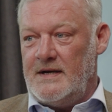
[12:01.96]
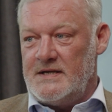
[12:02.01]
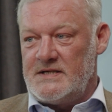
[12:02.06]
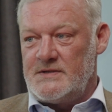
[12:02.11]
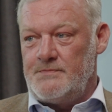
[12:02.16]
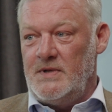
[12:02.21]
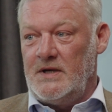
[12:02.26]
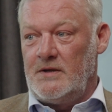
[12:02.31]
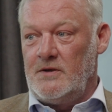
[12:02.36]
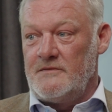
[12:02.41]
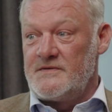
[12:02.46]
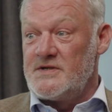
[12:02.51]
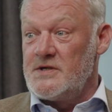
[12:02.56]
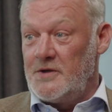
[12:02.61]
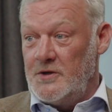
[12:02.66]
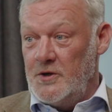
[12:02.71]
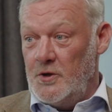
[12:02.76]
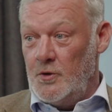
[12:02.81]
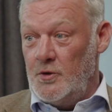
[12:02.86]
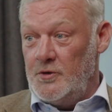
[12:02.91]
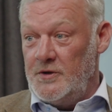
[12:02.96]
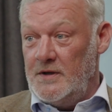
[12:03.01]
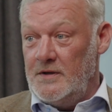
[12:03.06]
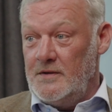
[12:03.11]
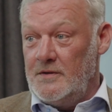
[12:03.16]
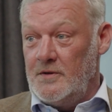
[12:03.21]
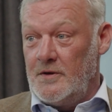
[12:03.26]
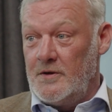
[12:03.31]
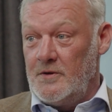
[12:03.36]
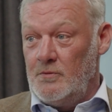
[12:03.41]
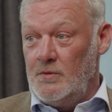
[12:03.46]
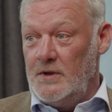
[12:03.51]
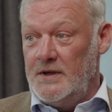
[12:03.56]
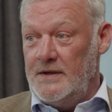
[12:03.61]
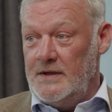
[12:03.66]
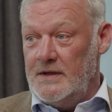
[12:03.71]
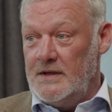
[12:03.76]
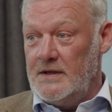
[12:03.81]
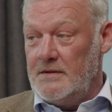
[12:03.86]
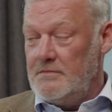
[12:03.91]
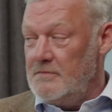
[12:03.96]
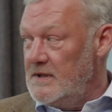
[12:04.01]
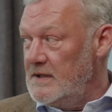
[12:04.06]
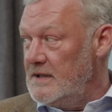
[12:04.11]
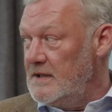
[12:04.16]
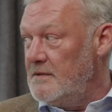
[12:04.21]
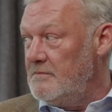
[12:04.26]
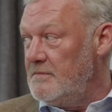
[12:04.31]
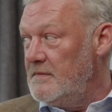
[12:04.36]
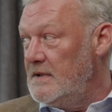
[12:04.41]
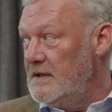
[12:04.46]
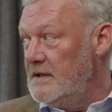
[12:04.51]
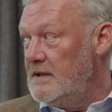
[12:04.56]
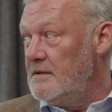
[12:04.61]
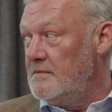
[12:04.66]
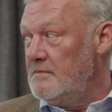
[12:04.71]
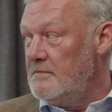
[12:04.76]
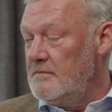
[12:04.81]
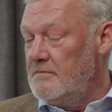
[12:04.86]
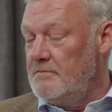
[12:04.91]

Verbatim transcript: aspect of security, not only the